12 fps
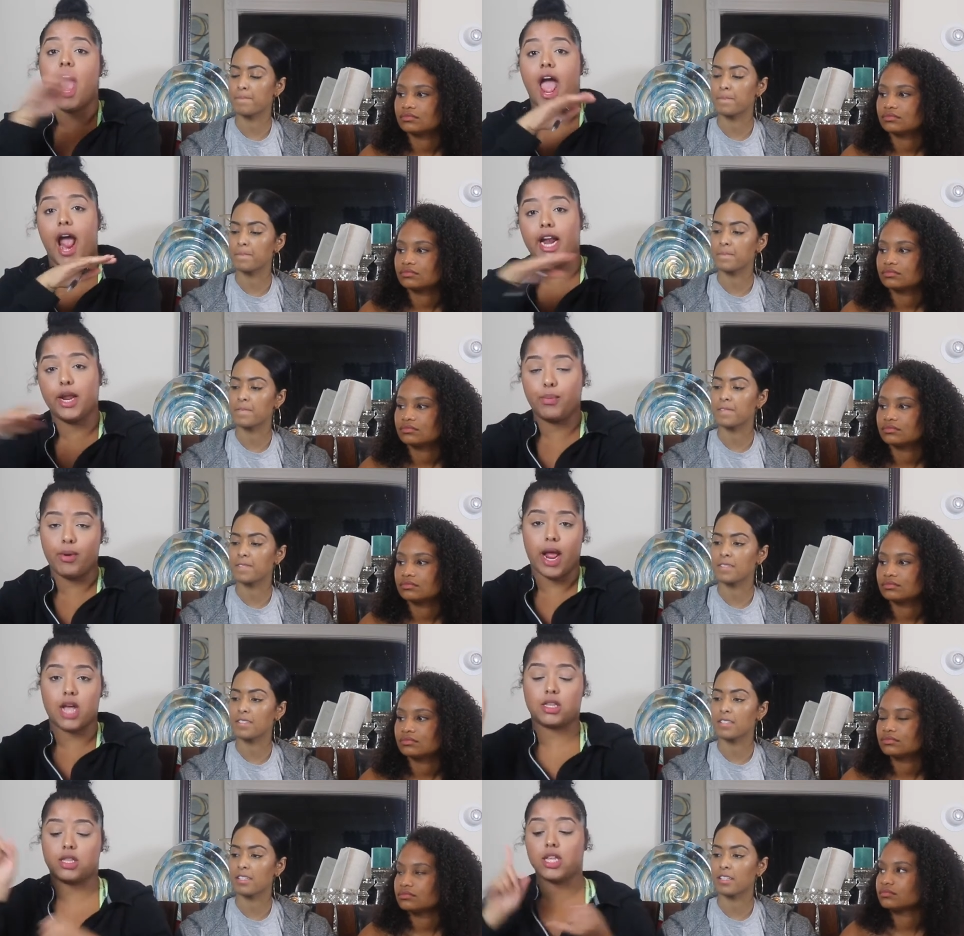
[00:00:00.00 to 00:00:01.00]
Speaker 1: Any
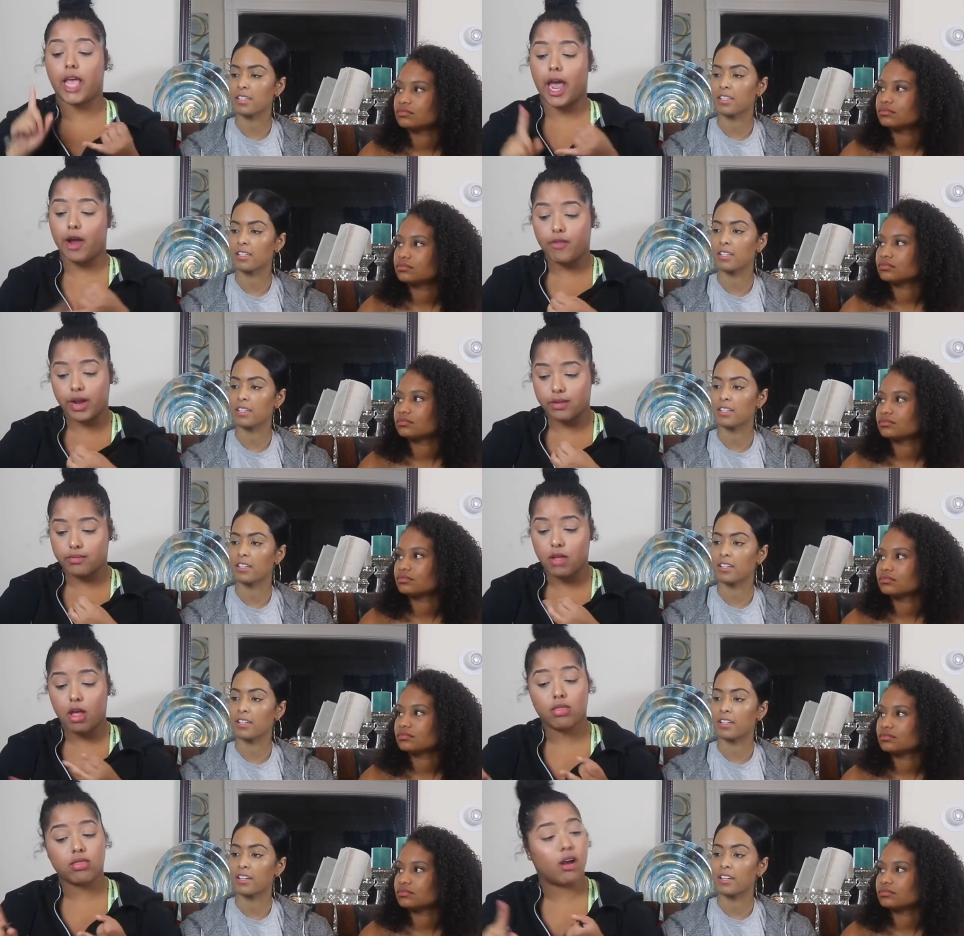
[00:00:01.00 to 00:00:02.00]
pranks, scaring,
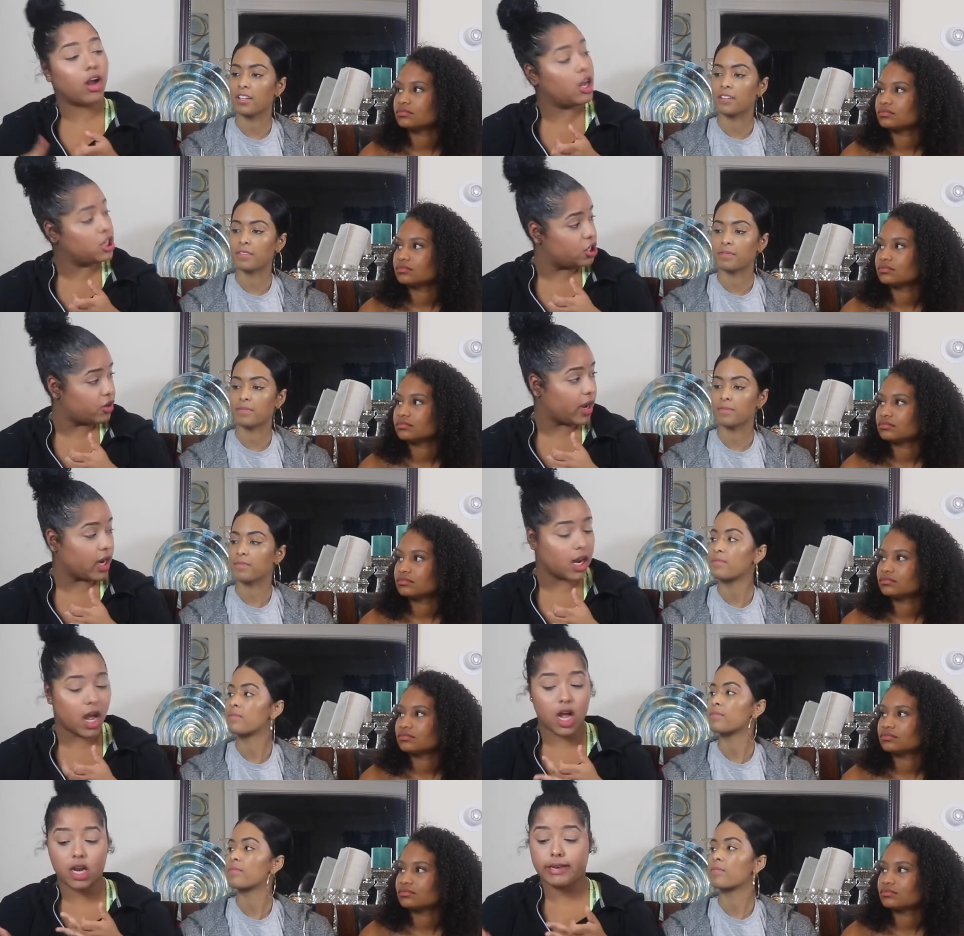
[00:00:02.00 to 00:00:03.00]
the Conjuring,
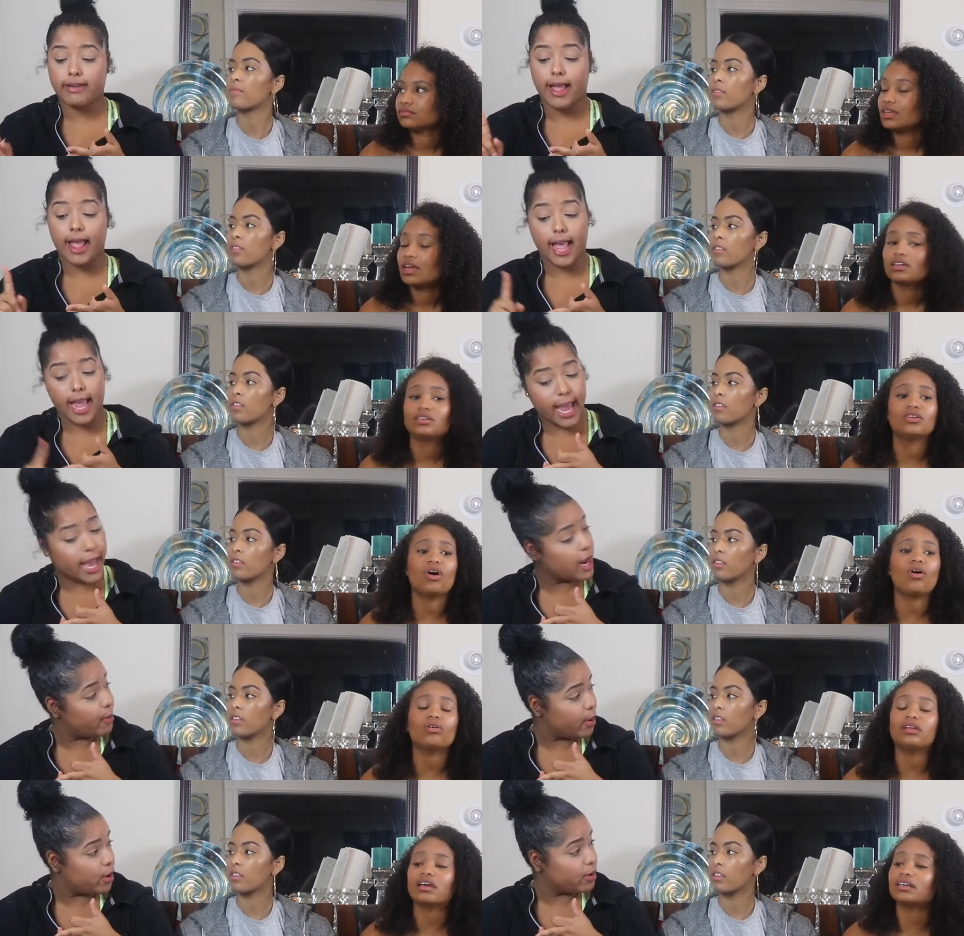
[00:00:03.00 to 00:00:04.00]
none. No,
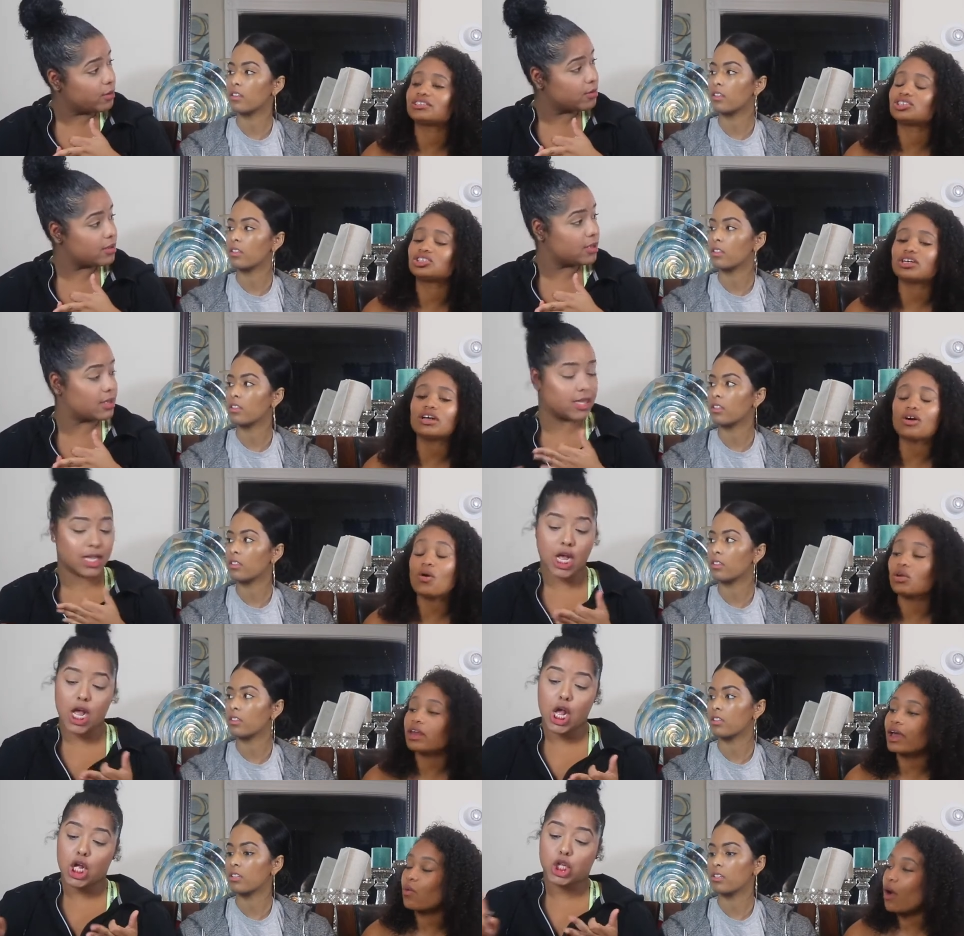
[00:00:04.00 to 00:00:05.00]
nigga, chill.
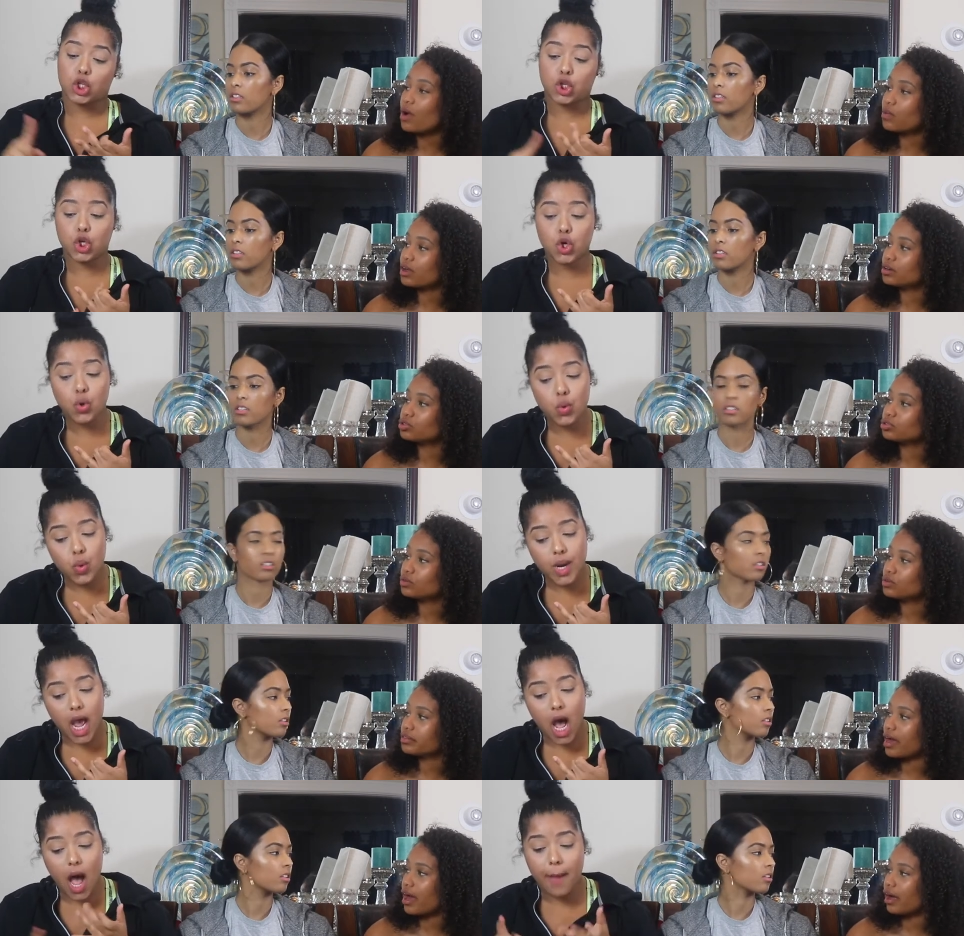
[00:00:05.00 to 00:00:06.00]
Like, why would you do
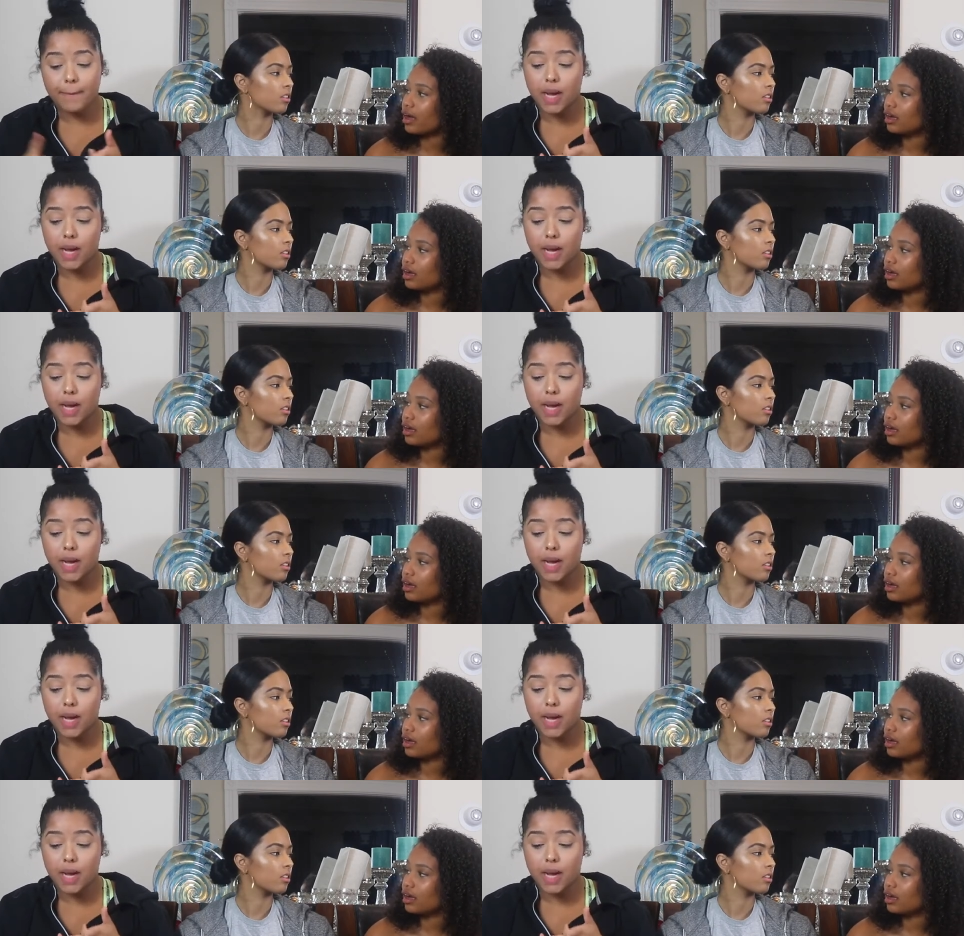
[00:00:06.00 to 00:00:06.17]
that?